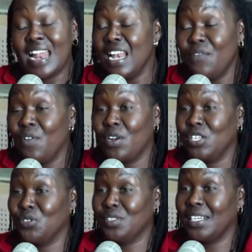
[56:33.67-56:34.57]

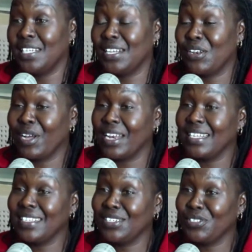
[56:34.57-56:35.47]
Leverage on that as an
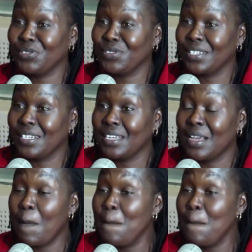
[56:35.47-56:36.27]
organization. Yes.